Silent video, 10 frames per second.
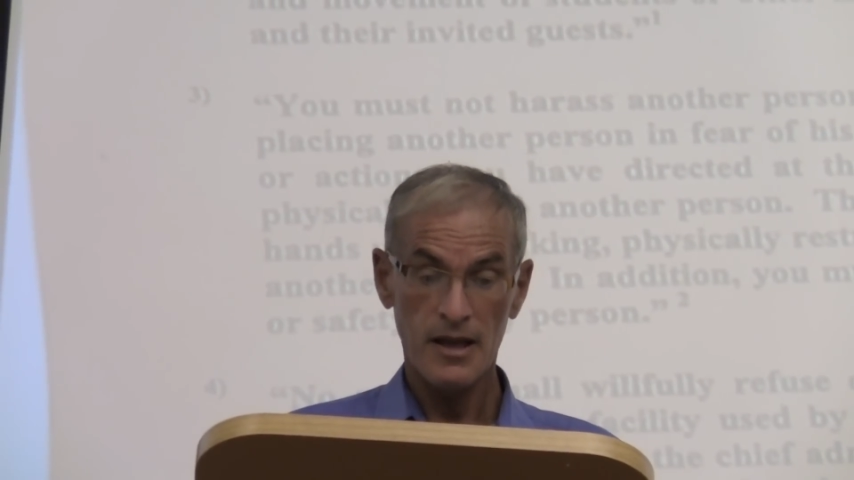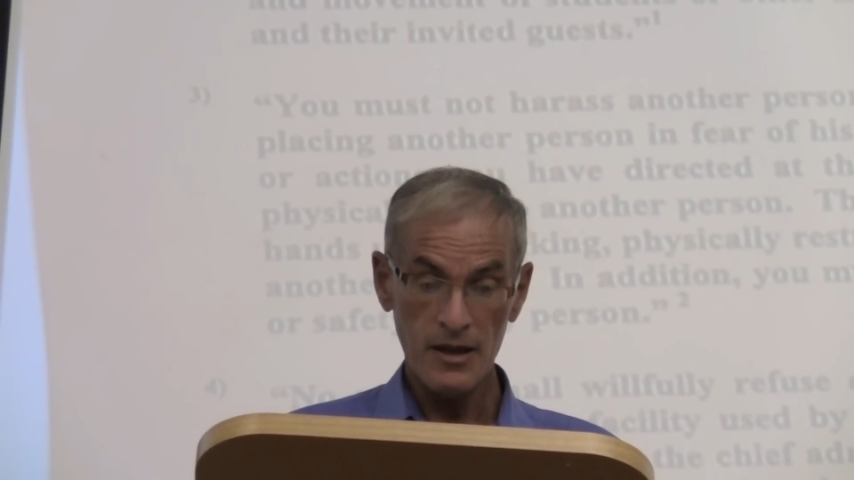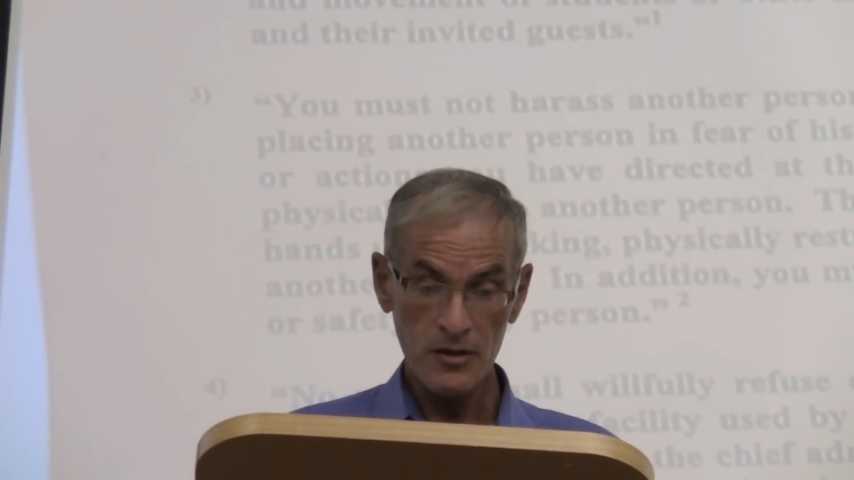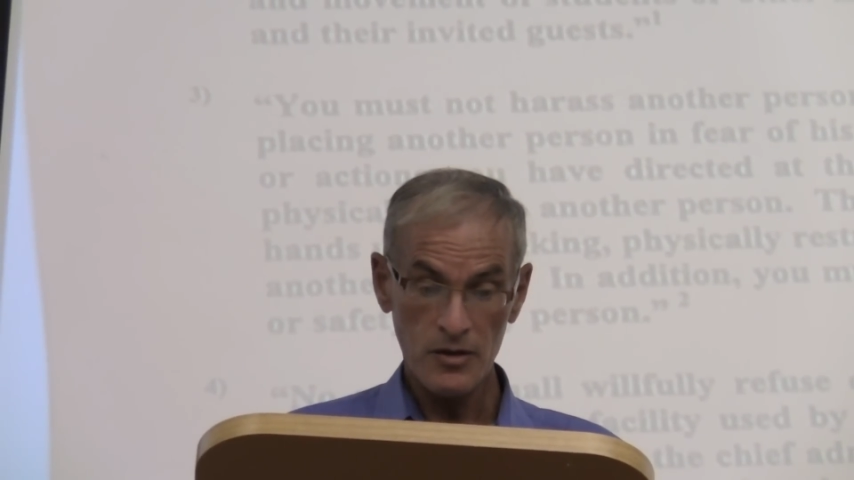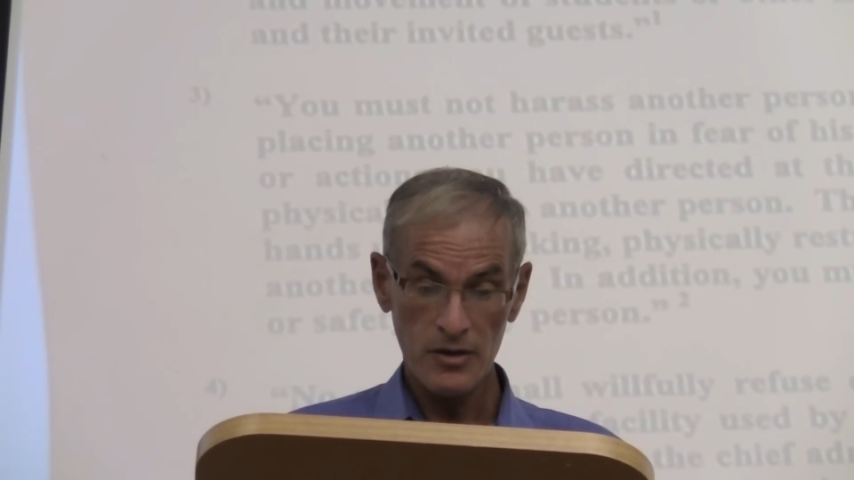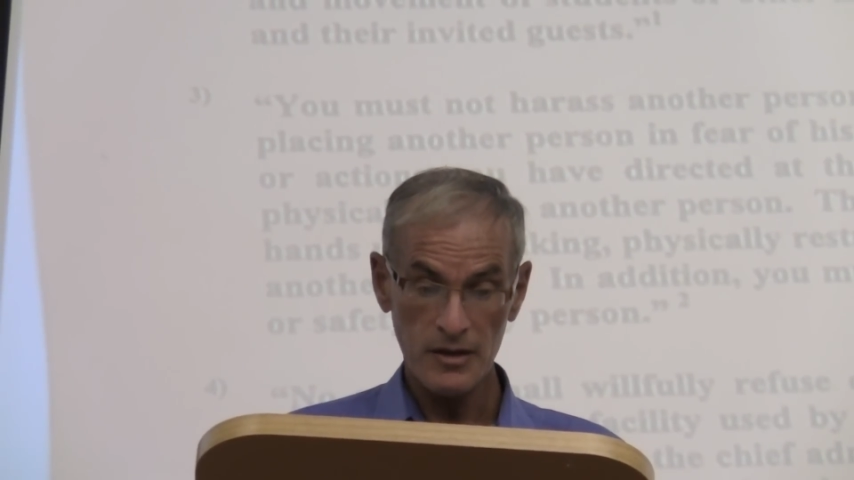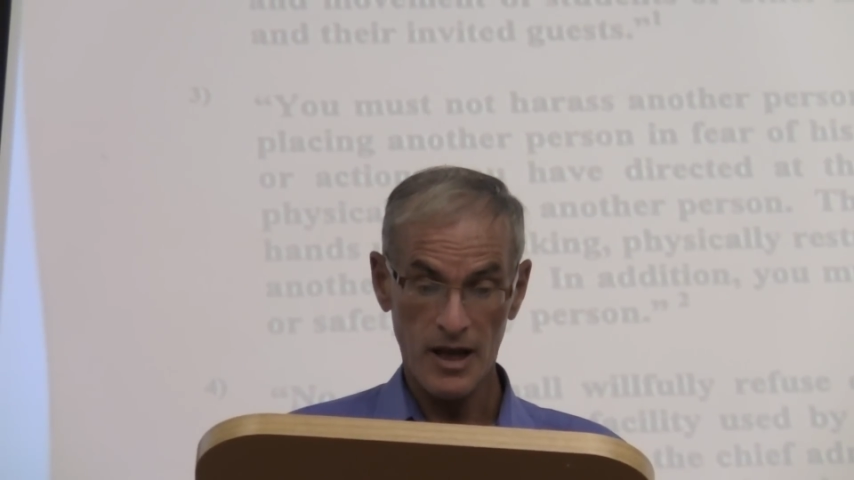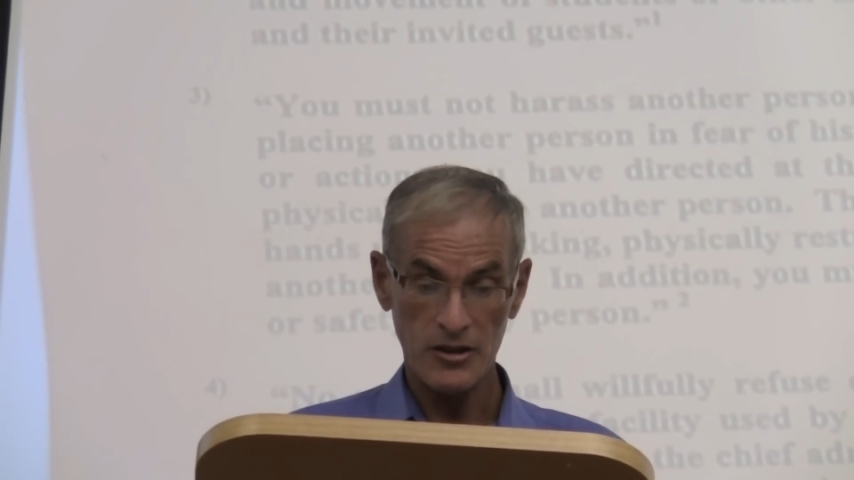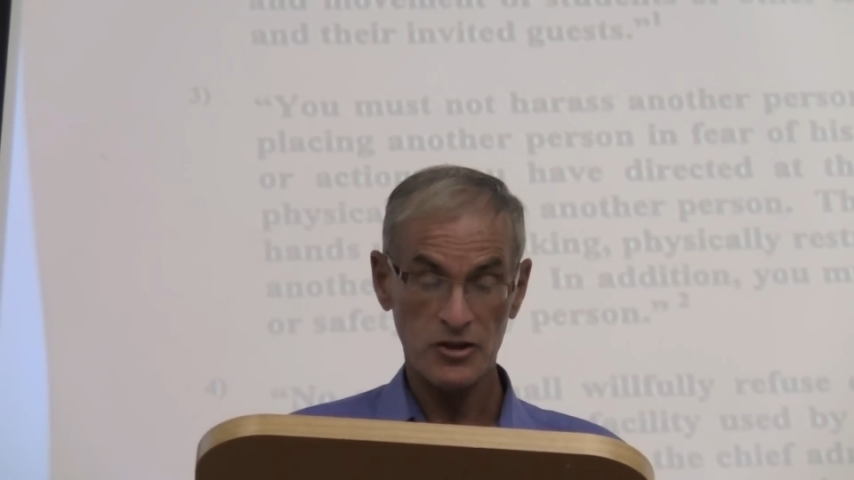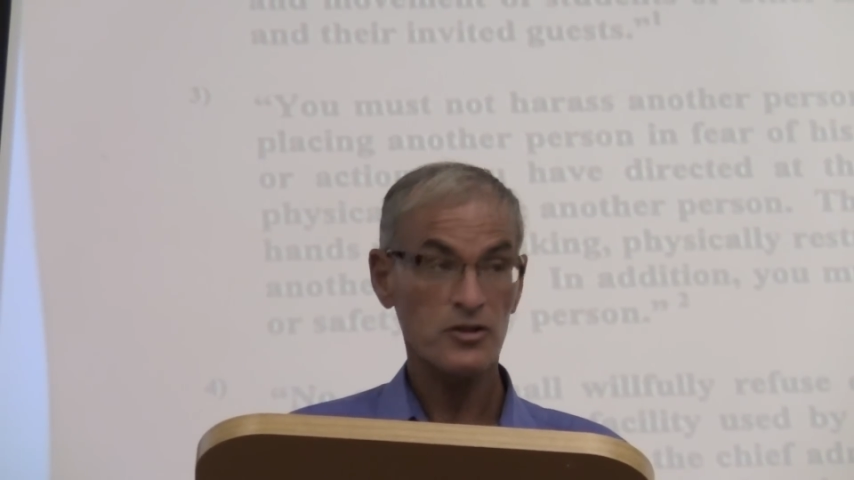
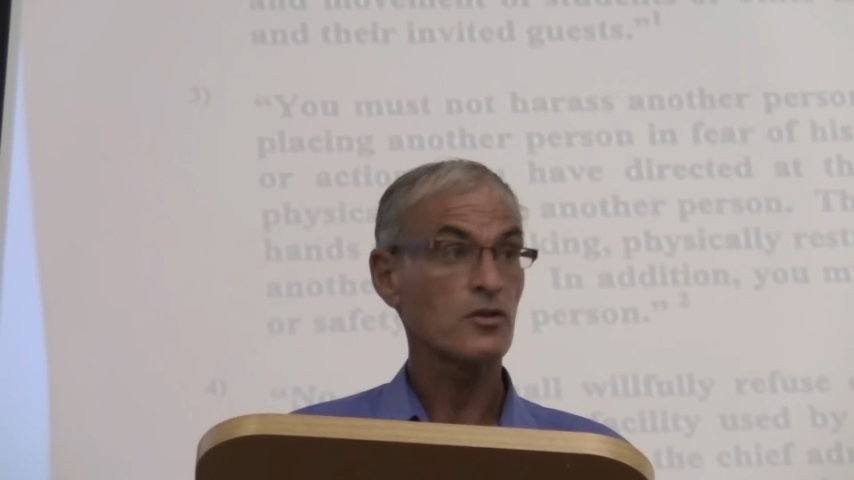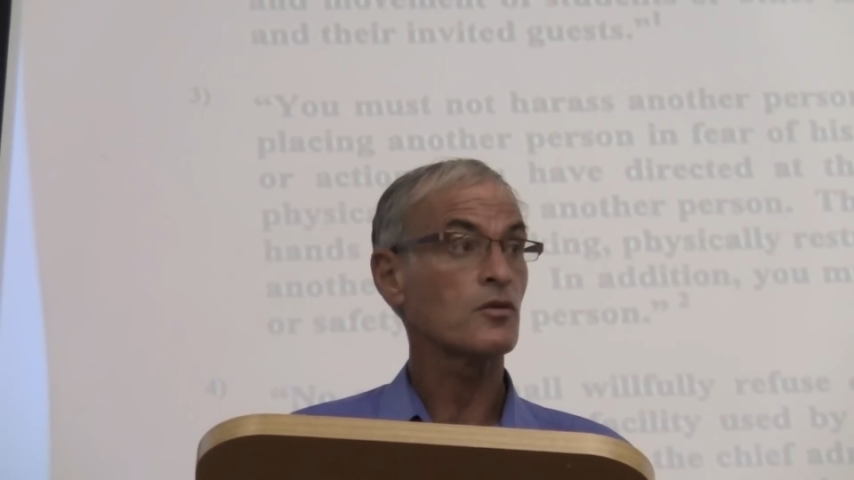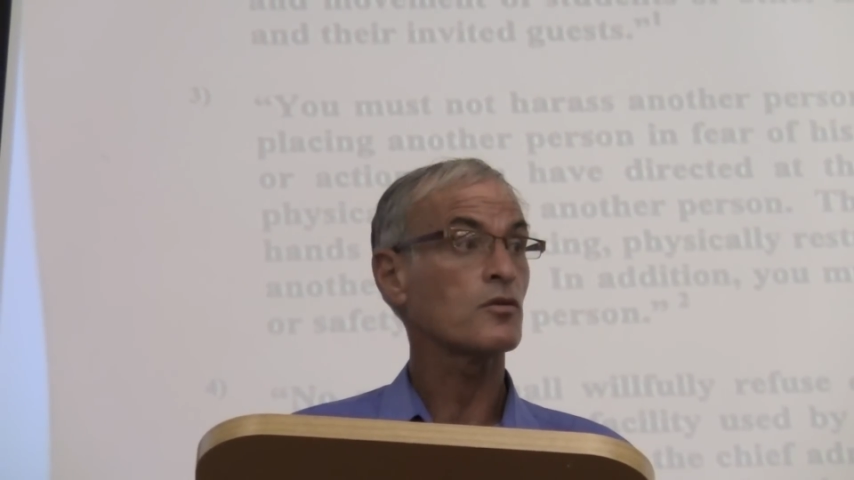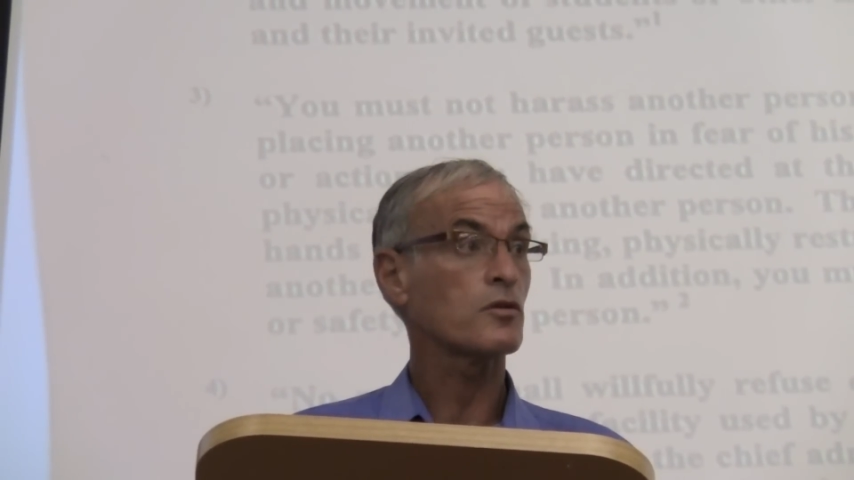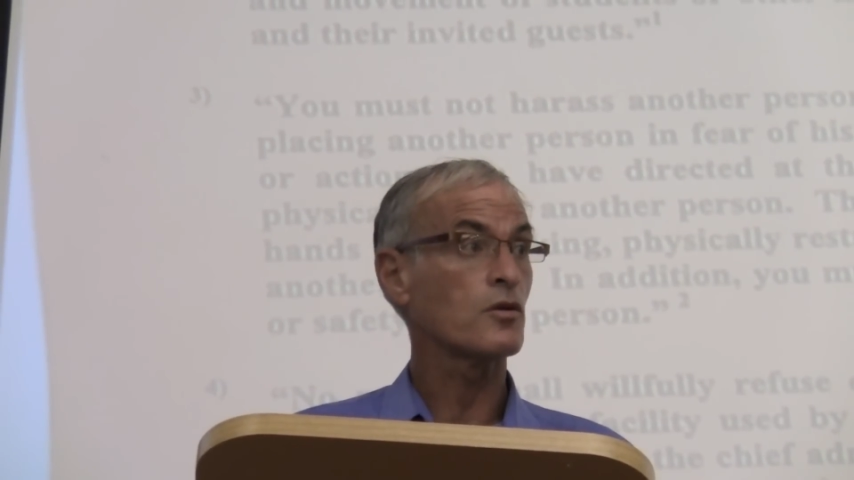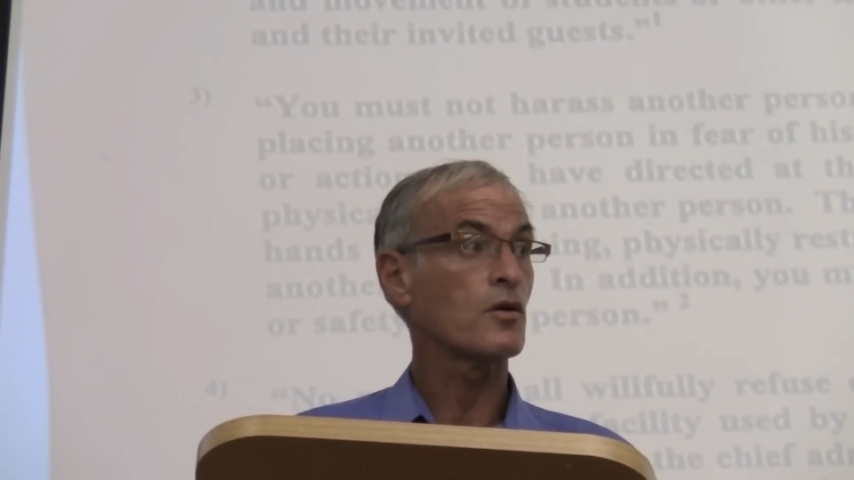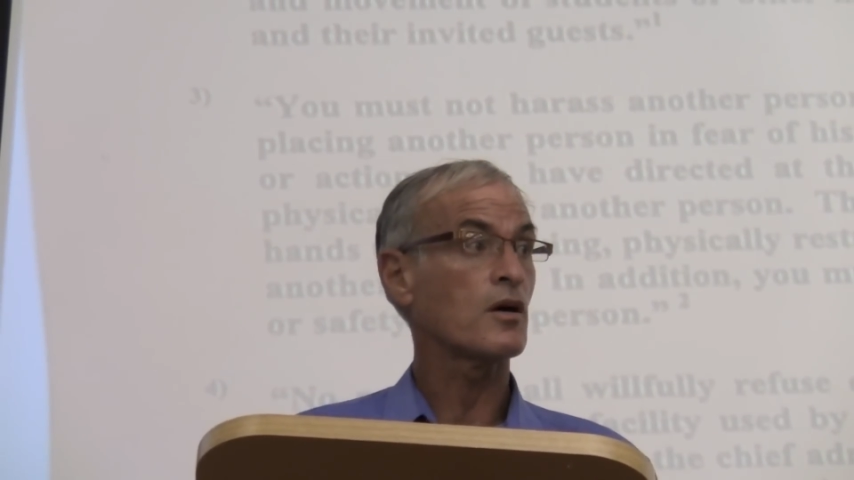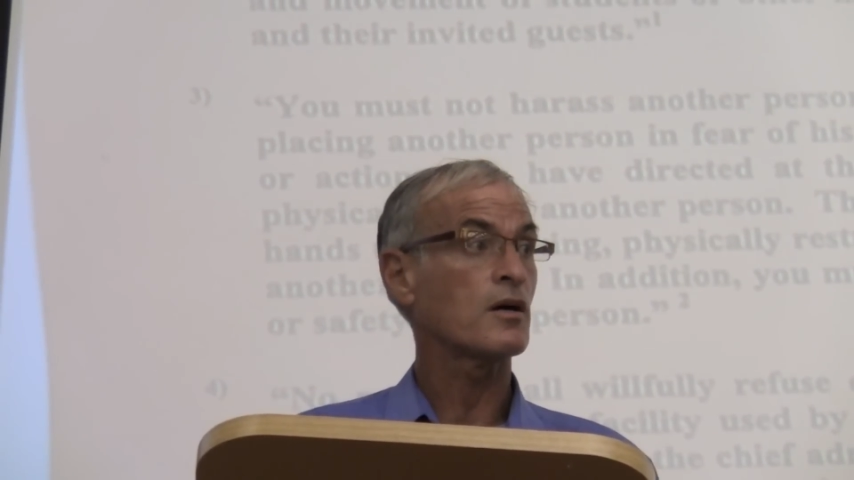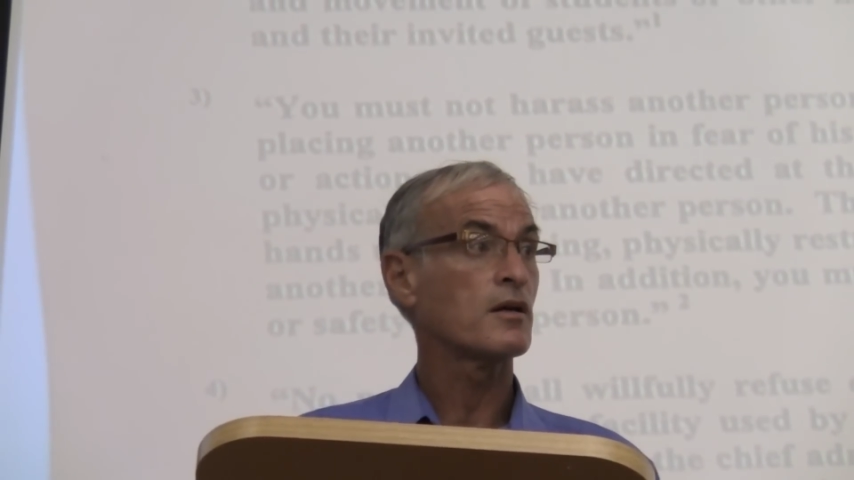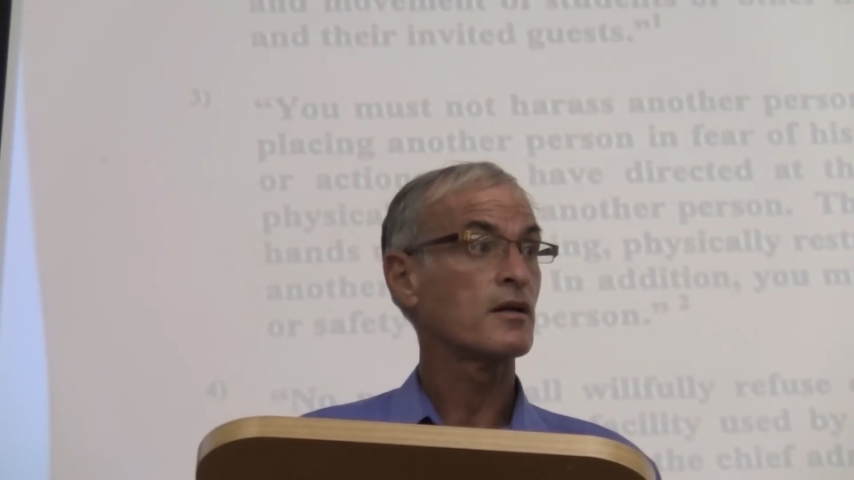international
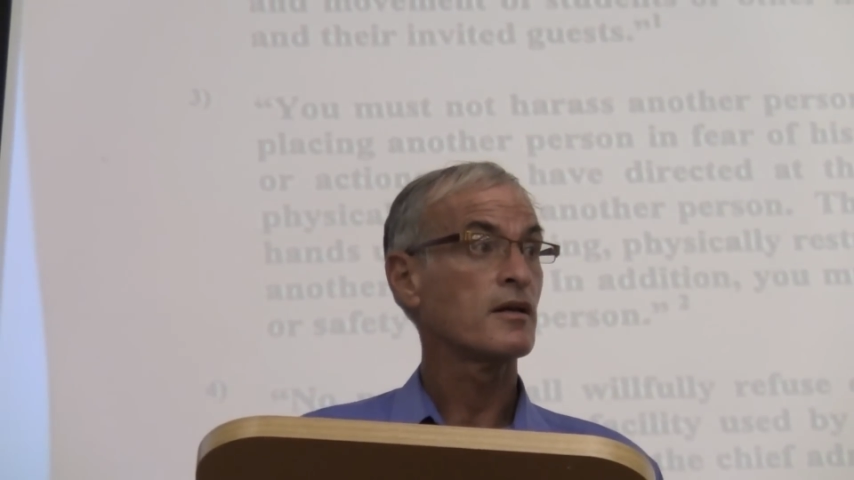law